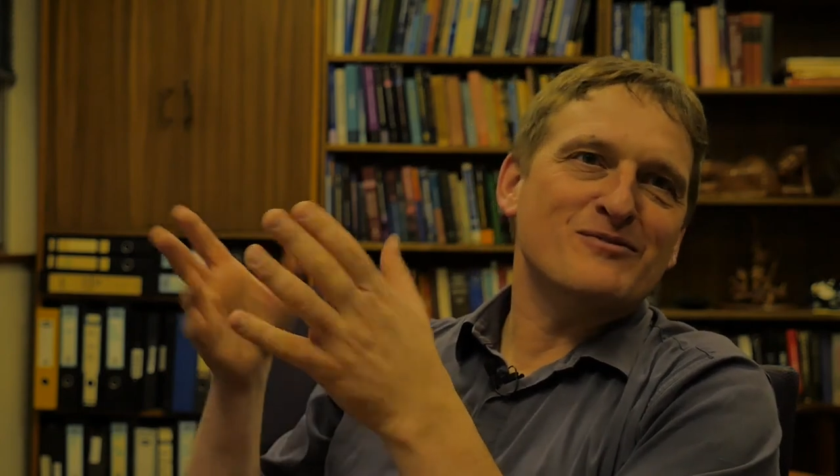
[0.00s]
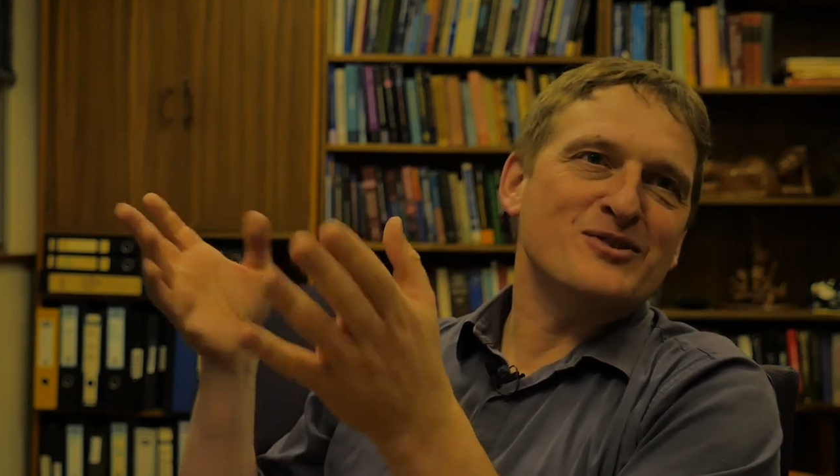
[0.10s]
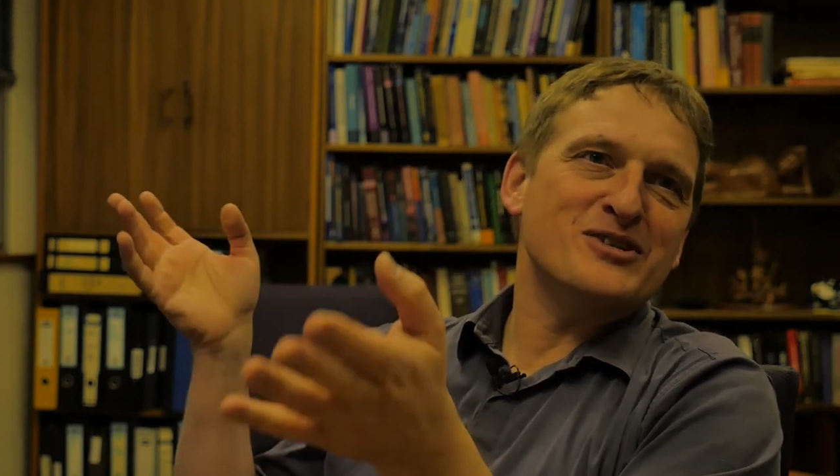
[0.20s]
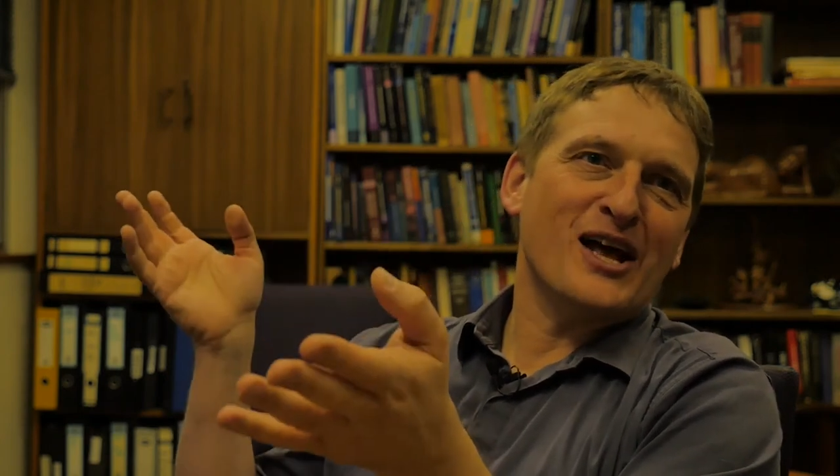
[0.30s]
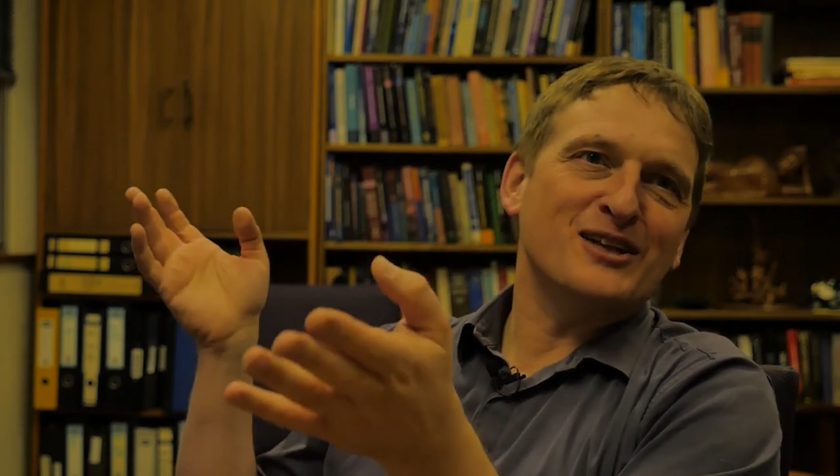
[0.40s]

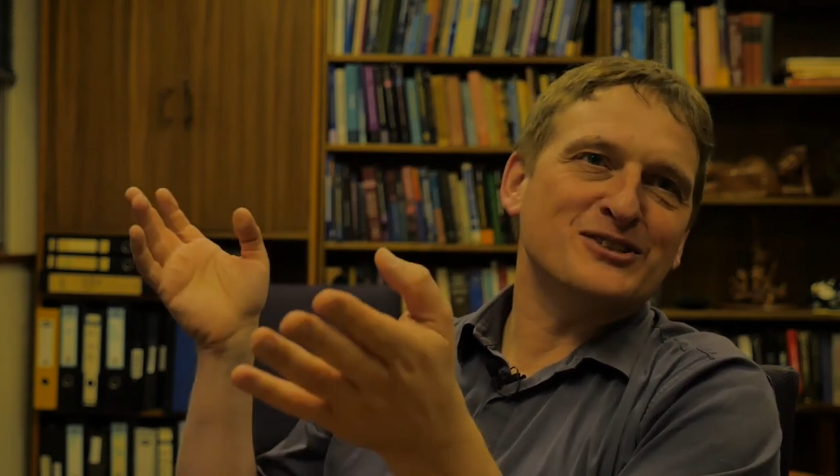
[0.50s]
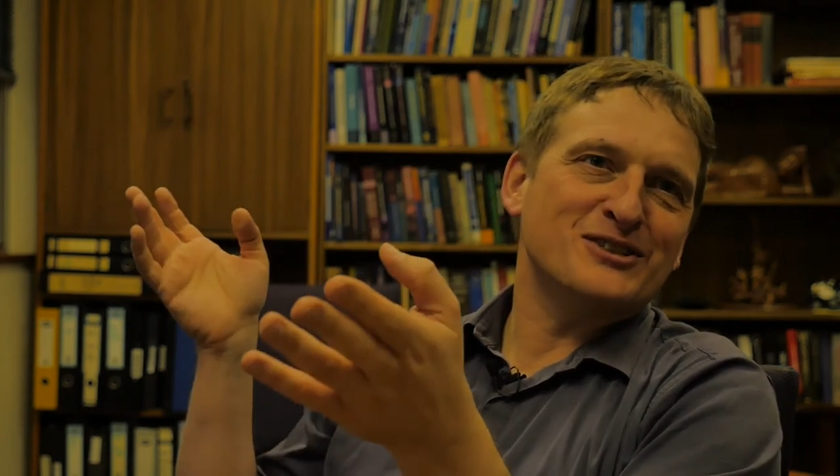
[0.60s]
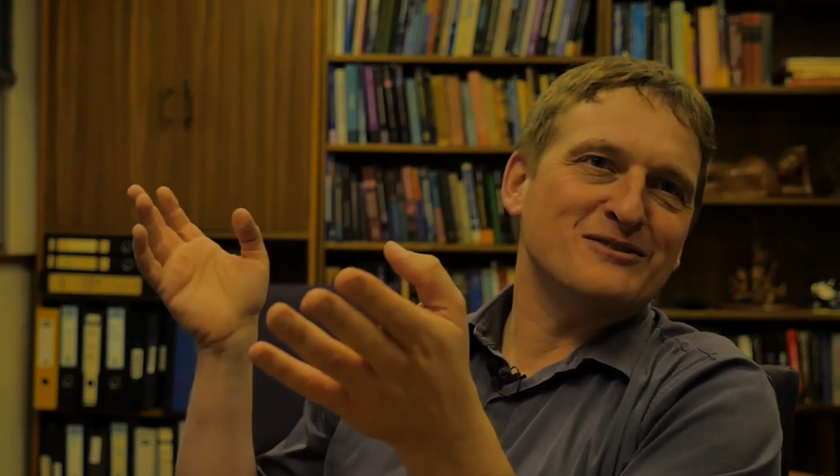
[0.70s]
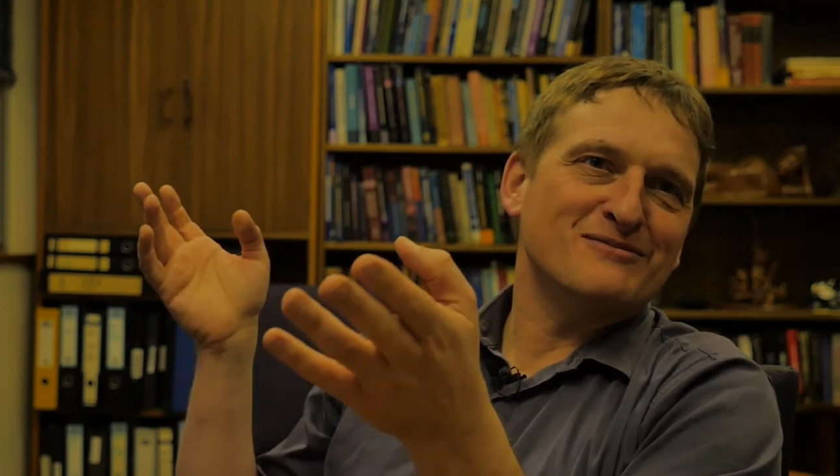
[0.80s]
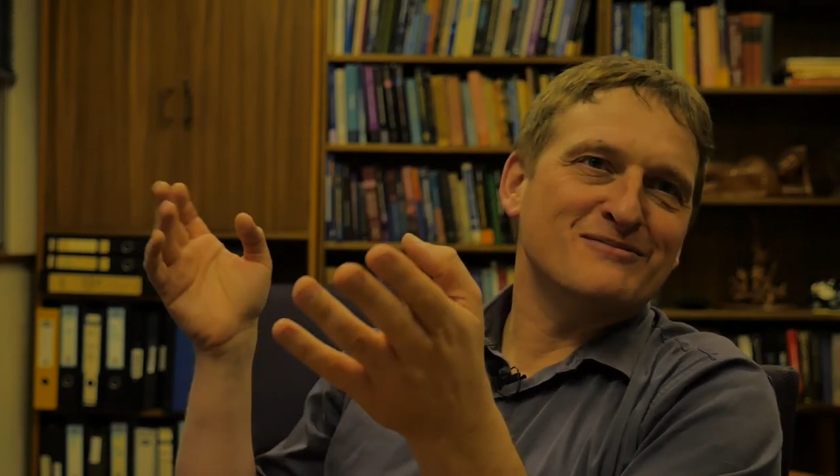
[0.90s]

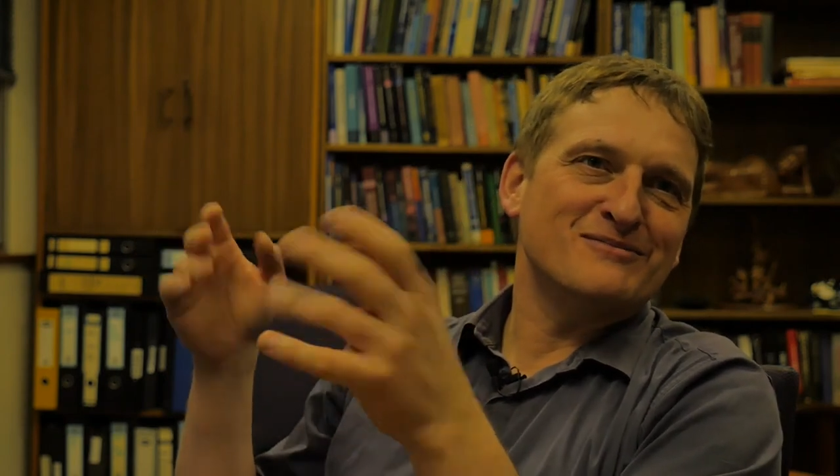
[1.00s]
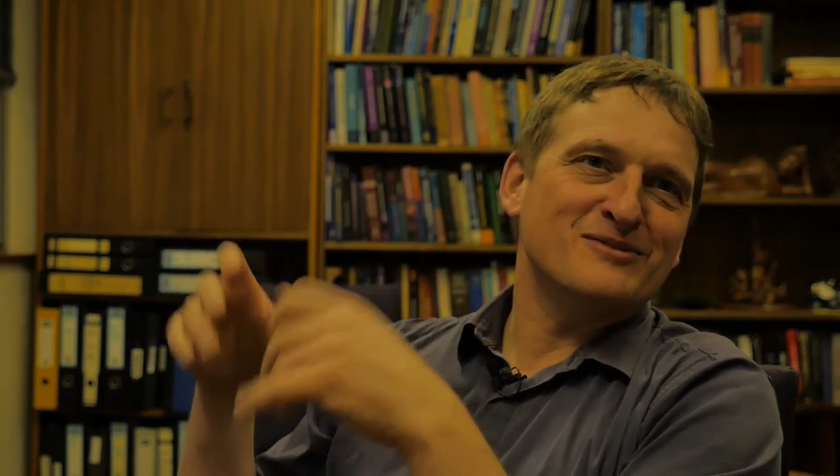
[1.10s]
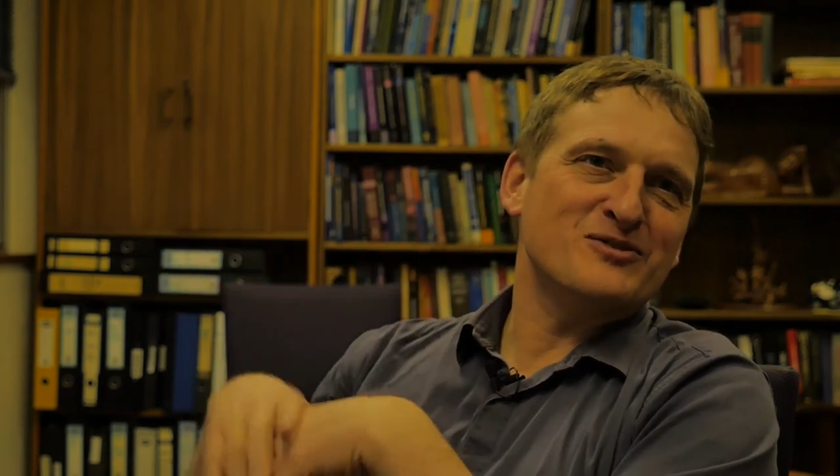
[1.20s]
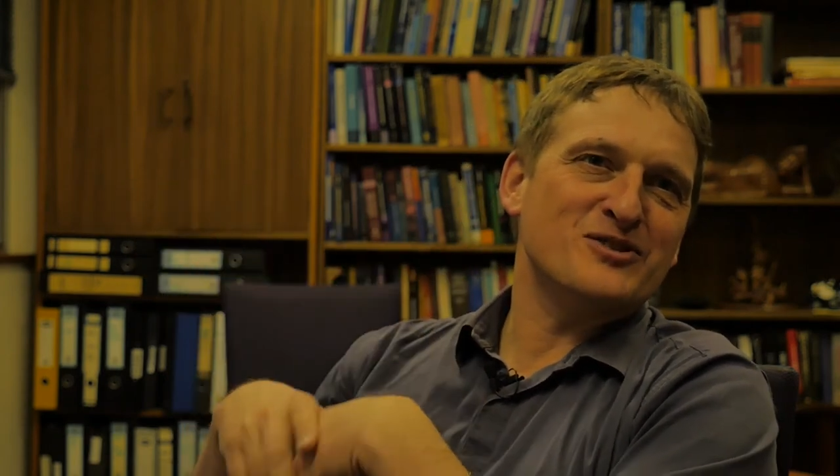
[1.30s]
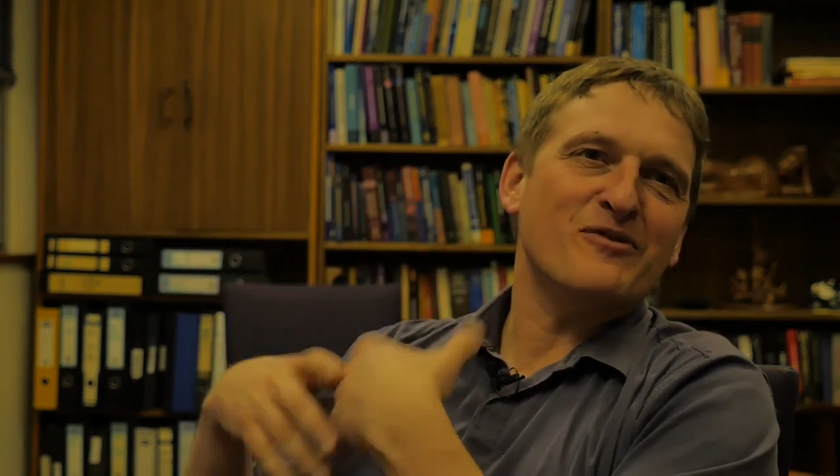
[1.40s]
intelligent
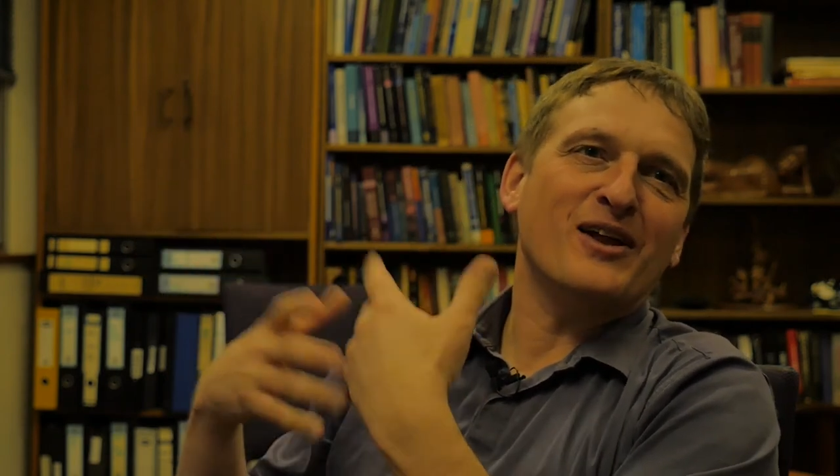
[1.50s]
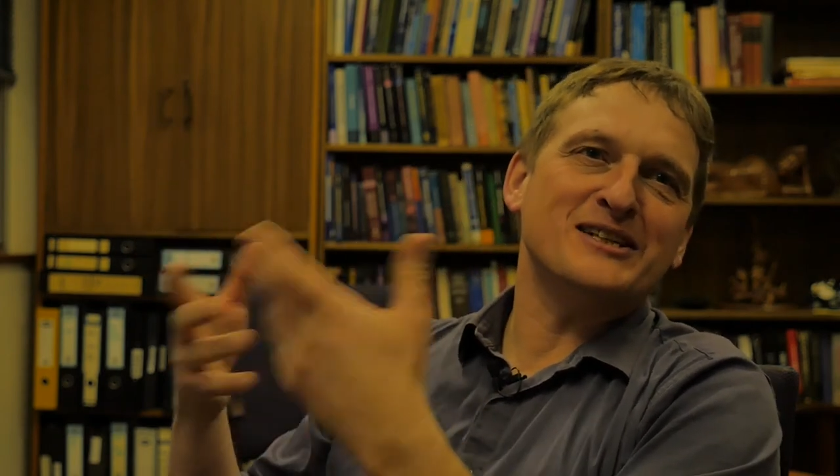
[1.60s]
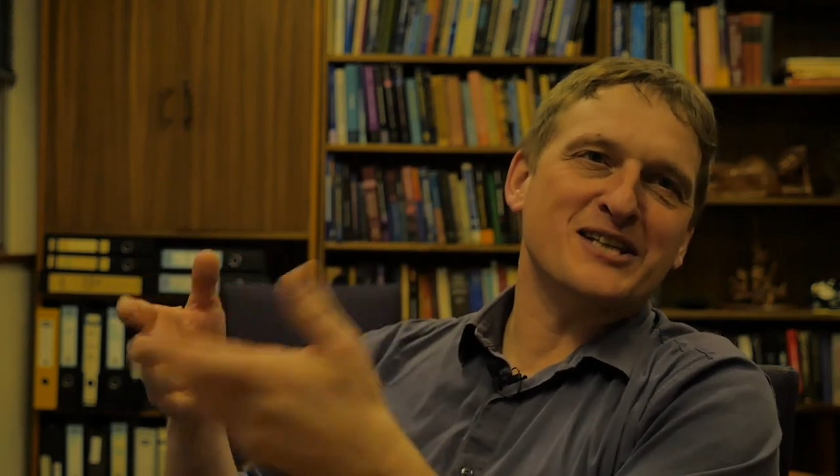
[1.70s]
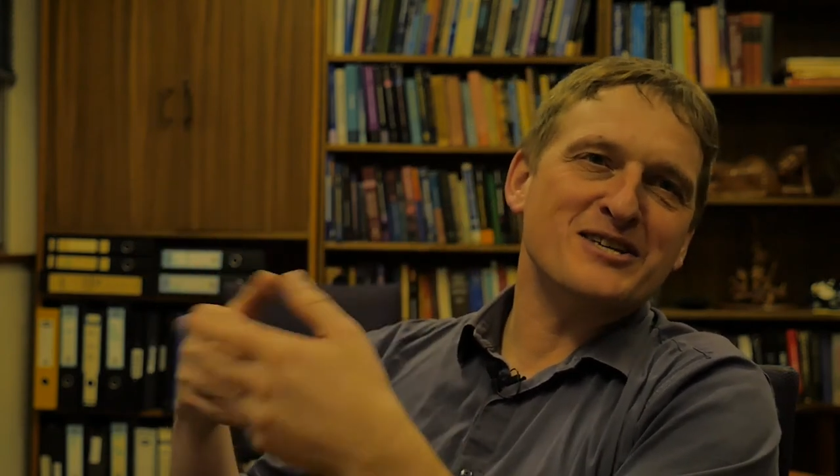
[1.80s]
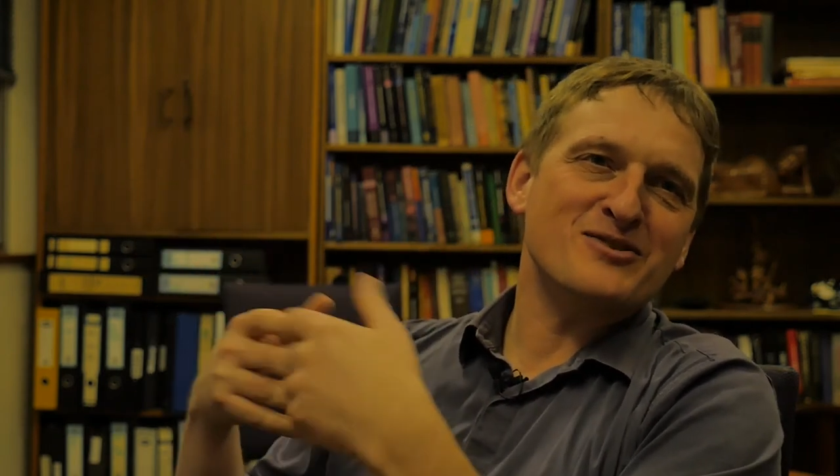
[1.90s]

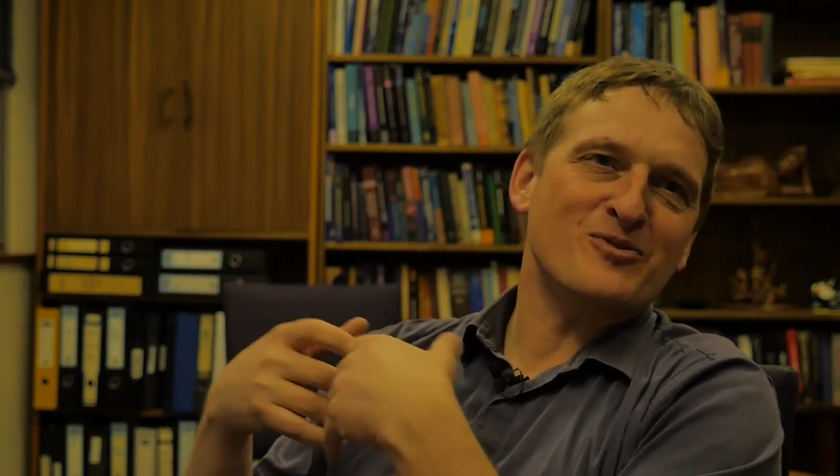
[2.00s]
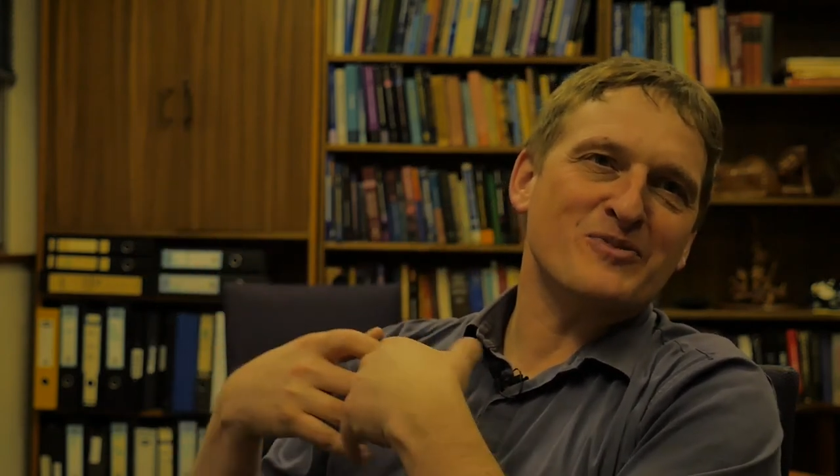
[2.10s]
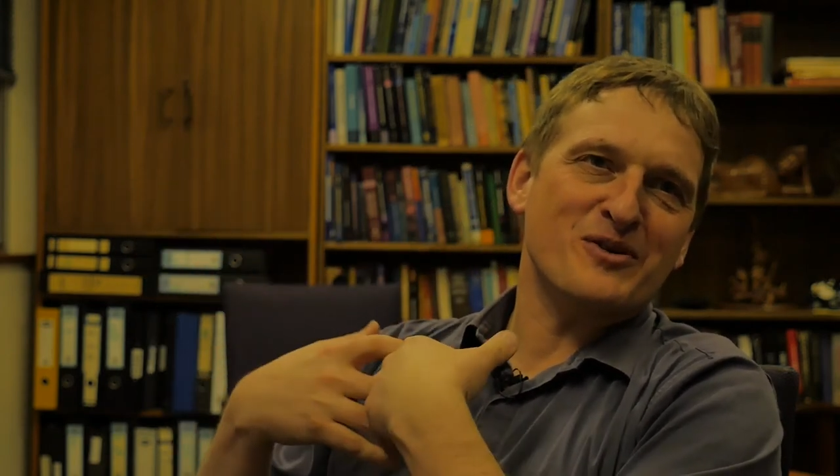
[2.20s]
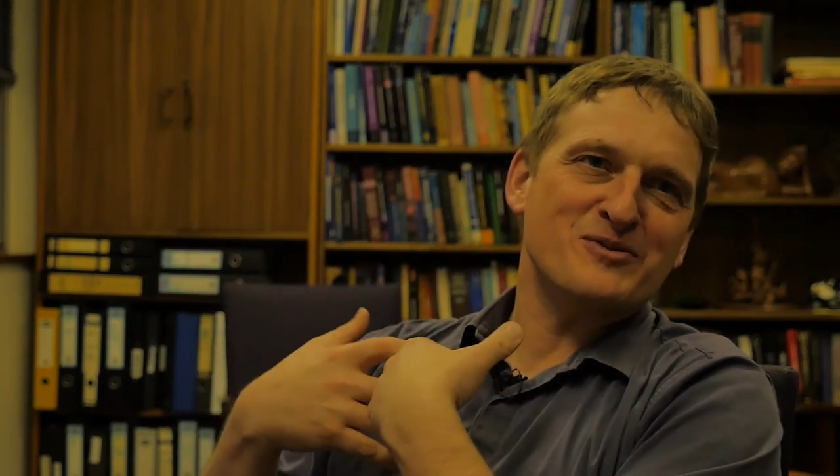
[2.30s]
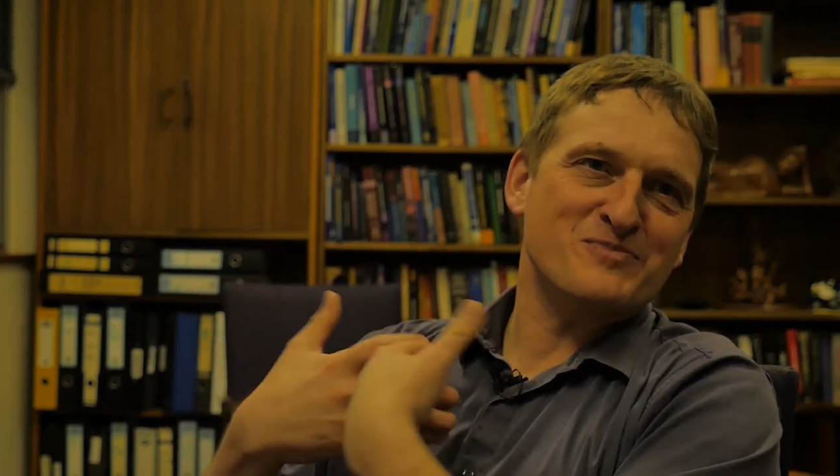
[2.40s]
civilization, or you know,